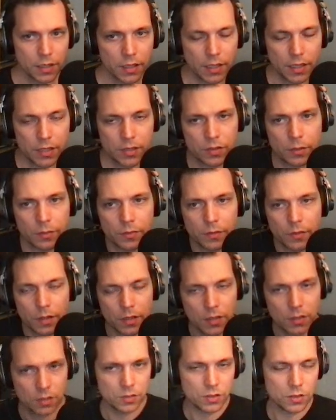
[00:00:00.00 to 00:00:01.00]
Okay, so I'm
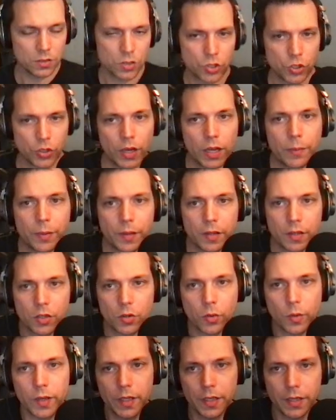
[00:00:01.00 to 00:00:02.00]
cramping the
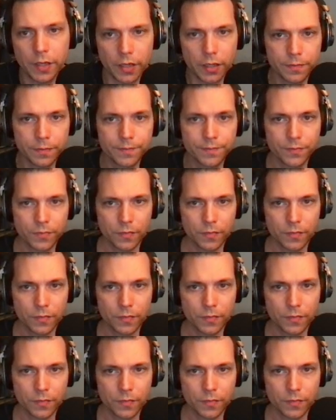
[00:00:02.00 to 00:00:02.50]
queen here.